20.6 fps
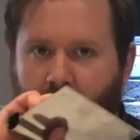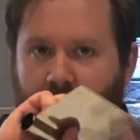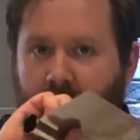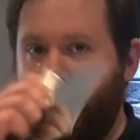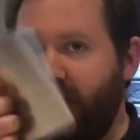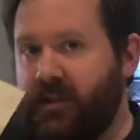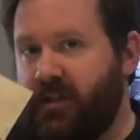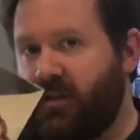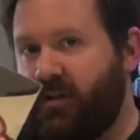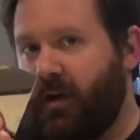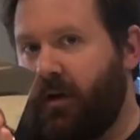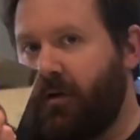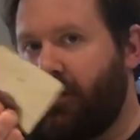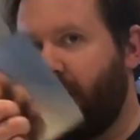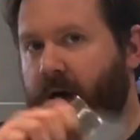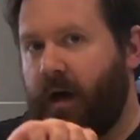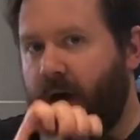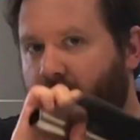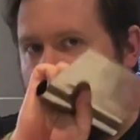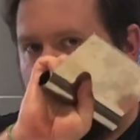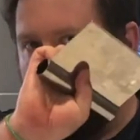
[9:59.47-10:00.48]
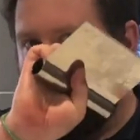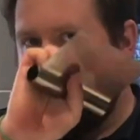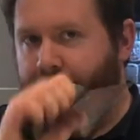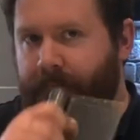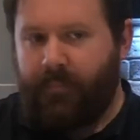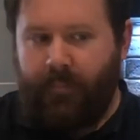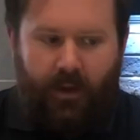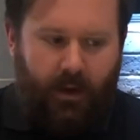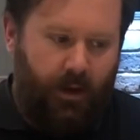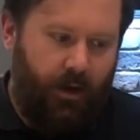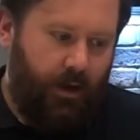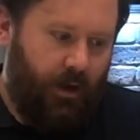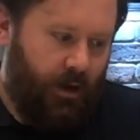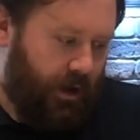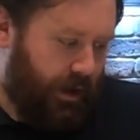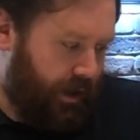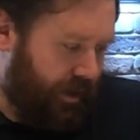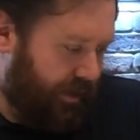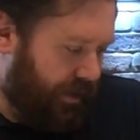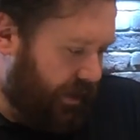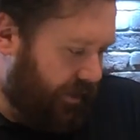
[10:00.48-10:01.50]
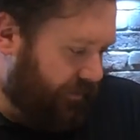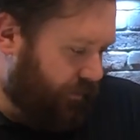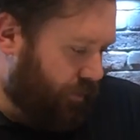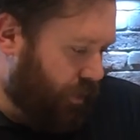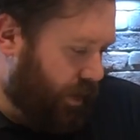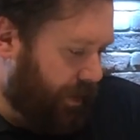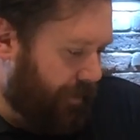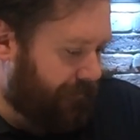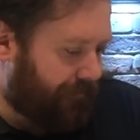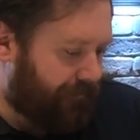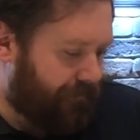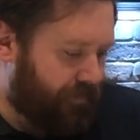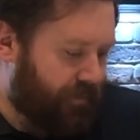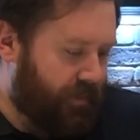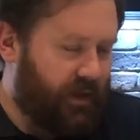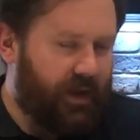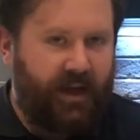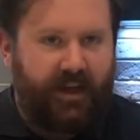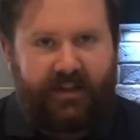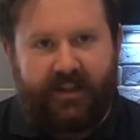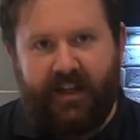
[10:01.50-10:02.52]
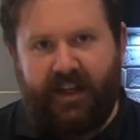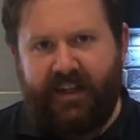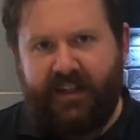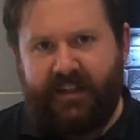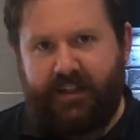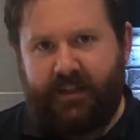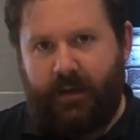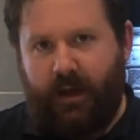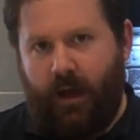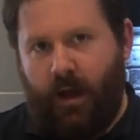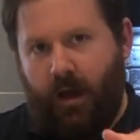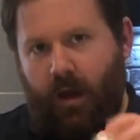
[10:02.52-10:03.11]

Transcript: is a dough cutter, and the other one is this